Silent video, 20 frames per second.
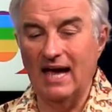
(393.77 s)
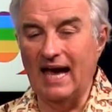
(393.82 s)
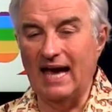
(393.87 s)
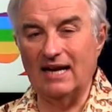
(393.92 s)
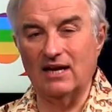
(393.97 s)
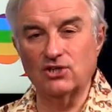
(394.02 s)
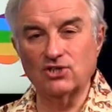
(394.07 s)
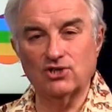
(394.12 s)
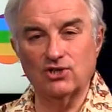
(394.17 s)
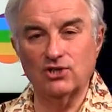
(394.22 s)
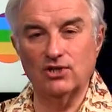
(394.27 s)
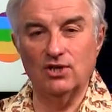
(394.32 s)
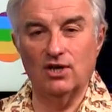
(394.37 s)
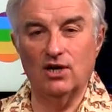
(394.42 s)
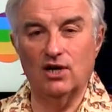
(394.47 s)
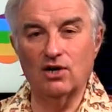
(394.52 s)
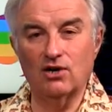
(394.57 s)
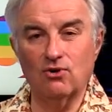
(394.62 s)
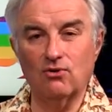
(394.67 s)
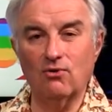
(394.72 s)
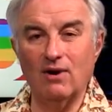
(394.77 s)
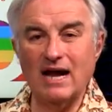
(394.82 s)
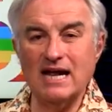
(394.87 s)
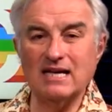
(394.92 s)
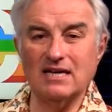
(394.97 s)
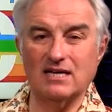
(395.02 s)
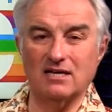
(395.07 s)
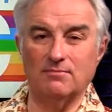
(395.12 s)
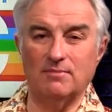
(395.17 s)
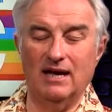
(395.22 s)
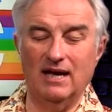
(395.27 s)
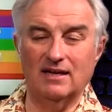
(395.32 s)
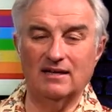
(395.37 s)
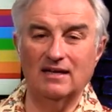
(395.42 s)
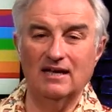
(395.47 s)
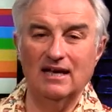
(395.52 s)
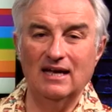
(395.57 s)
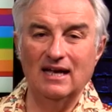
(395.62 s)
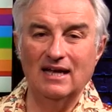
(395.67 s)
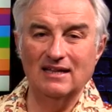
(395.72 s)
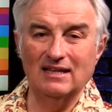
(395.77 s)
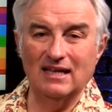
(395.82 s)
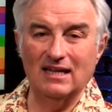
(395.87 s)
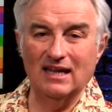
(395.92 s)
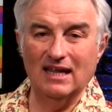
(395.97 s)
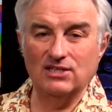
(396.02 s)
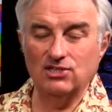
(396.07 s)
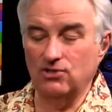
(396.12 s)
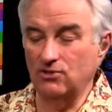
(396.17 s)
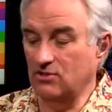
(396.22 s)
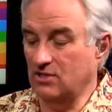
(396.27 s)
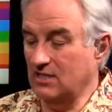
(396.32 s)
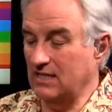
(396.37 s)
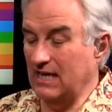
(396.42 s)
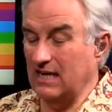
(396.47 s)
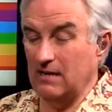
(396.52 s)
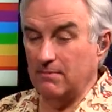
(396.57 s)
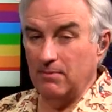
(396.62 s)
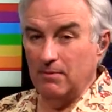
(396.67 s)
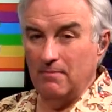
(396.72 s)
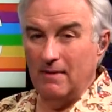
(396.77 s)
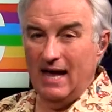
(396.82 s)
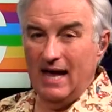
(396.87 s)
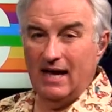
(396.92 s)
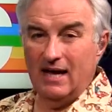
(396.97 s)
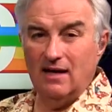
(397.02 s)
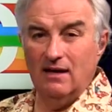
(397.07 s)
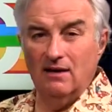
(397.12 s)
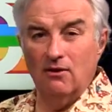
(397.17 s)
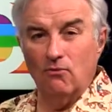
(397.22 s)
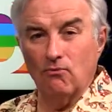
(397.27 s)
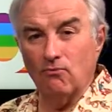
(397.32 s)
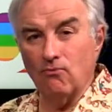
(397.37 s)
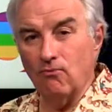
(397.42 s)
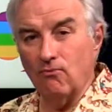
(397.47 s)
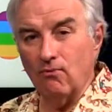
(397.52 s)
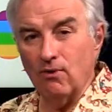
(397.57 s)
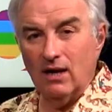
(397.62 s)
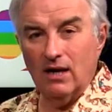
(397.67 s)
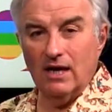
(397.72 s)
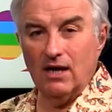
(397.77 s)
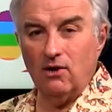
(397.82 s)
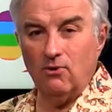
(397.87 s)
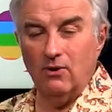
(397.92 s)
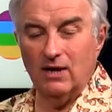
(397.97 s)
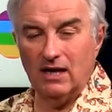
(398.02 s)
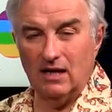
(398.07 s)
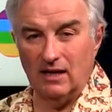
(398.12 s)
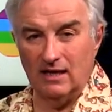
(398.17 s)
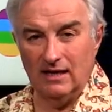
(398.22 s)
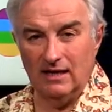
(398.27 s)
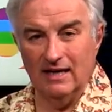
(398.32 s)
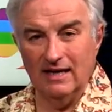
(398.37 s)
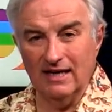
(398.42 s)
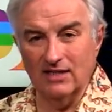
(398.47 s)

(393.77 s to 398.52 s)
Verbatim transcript: and I'll show you a great command that lets you set up a Mac really quickly.